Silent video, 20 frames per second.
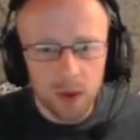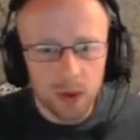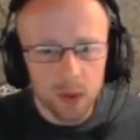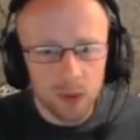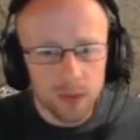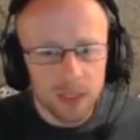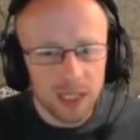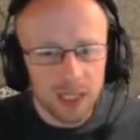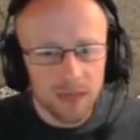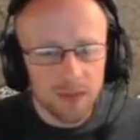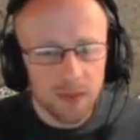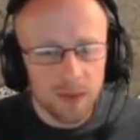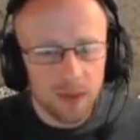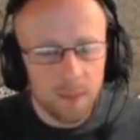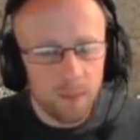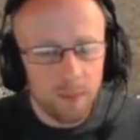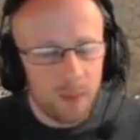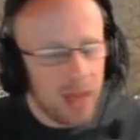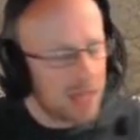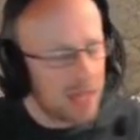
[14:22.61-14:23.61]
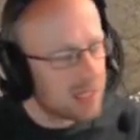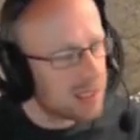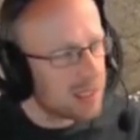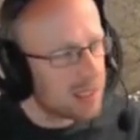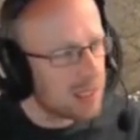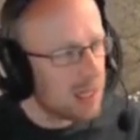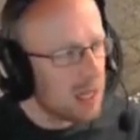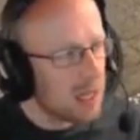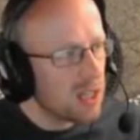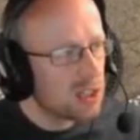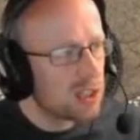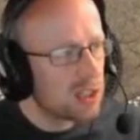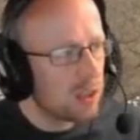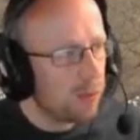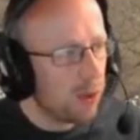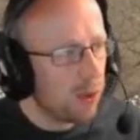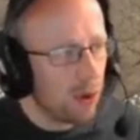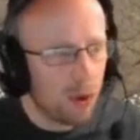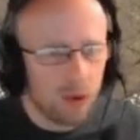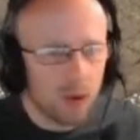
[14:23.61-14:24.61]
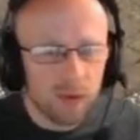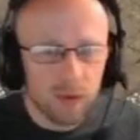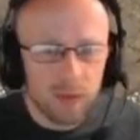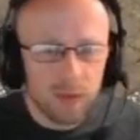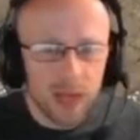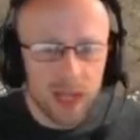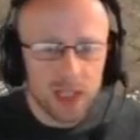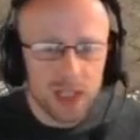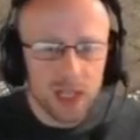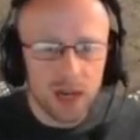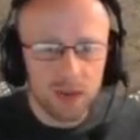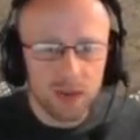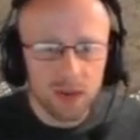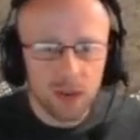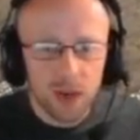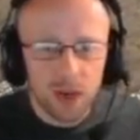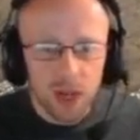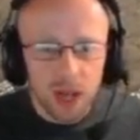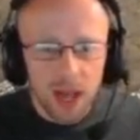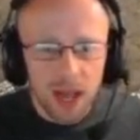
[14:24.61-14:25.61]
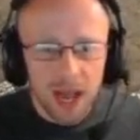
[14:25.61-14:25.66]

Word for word: groups to give them the best support from their general.